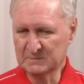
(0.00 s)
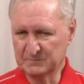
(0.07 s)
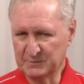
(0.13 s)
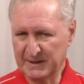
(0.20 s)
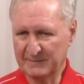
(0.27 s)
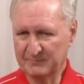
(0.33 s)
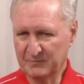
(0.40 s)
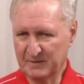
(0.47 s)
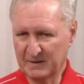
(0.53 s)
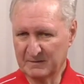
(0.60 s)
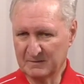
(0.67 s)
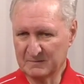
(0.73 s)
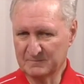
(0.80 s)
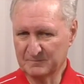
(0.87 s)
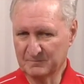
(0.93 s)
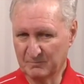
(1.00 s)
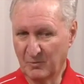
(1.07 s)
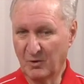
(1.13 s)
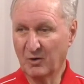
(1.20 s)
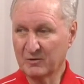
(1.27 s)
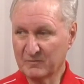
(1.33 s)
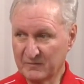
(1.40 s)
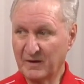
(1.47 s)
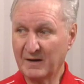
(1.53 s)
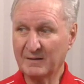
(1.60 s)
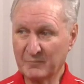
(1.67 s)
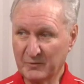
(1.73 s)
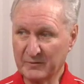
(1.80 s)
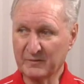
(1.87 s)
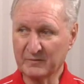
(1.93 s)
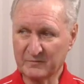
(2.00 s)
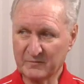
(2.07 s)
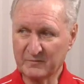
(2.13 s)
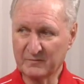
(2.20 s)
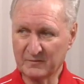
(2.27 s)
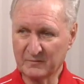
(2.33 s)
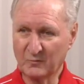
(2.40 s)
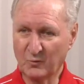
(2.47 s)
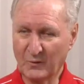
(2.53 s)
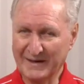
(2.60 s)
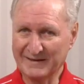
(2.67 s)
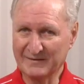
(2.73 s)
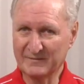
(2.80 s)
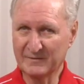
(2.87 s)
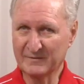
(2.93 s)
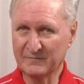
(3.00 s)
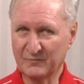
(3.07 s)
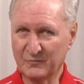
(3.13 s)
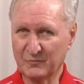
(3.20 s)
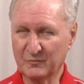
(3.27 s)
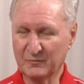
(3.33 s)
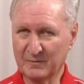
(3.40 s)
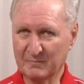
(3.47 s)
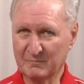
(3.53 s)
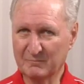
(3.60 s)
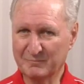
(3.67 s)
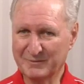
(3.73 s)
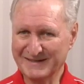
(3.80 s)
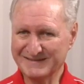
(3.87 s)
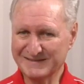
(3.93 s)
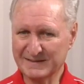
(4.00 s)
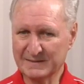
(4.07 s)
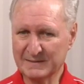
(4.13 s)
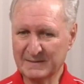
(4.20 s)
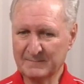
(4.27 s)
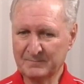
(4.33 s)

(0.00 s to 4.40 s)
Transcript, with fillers: perhaps they'll mark time on this to wait for better